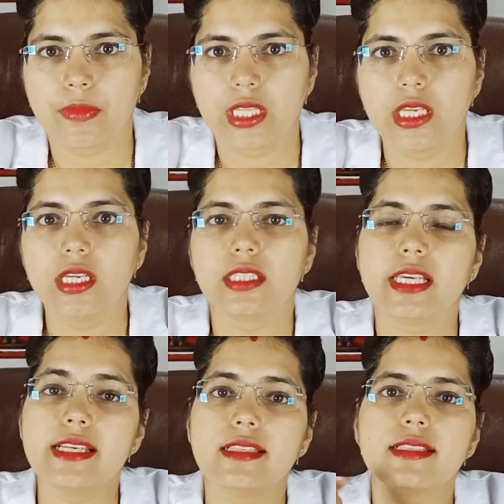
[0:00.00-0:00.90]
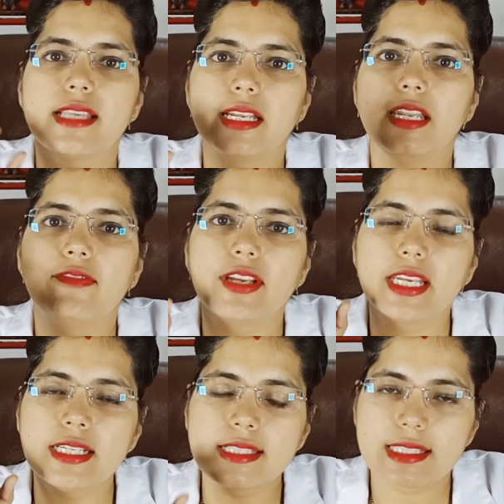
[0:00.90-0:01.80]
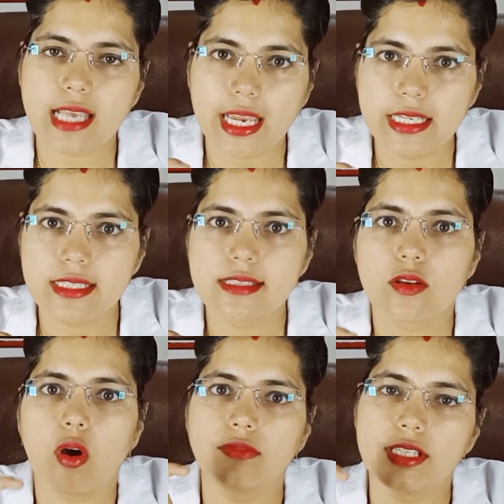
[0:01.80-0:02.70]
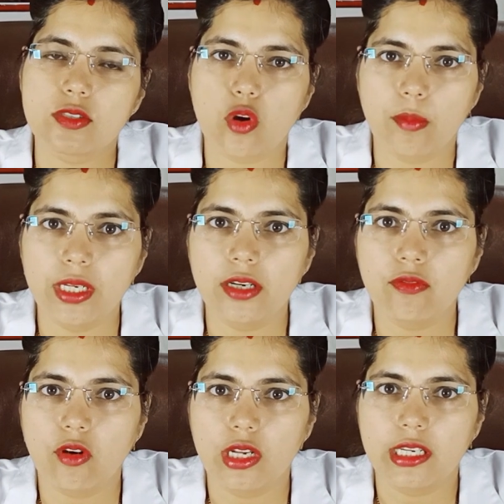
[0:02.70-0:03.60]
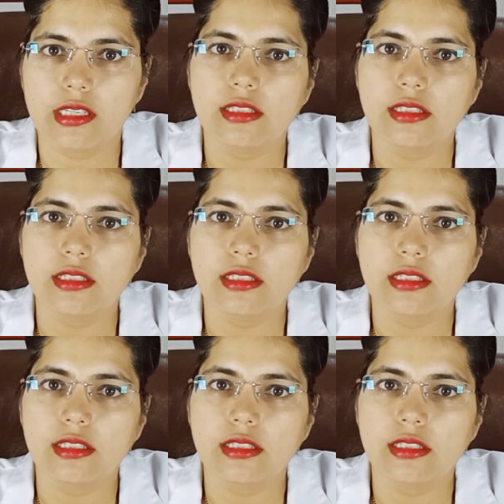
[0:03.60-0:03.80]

There is a significant size of this dominant follicle